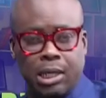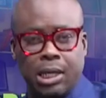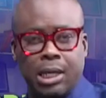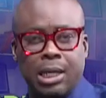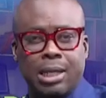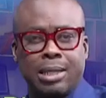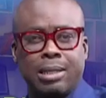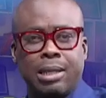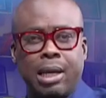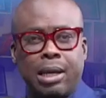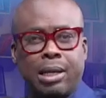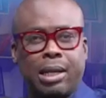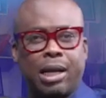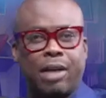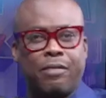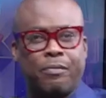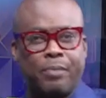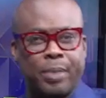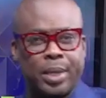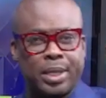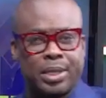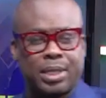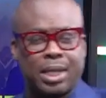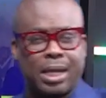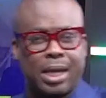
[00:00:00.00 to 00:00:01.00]
That
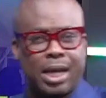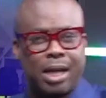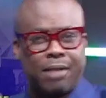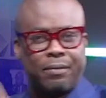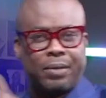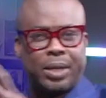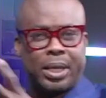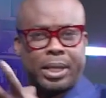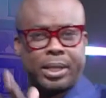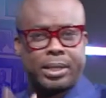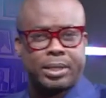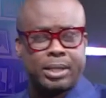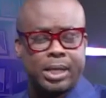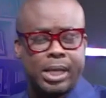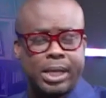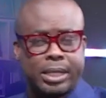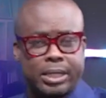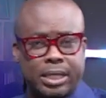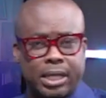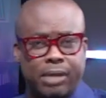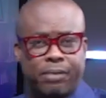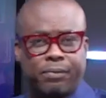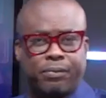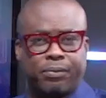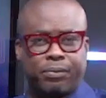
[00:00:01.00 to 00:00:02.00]
government shall have
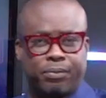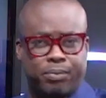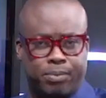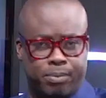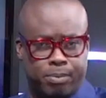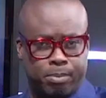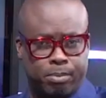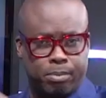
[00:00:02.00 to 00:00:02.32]
legislative,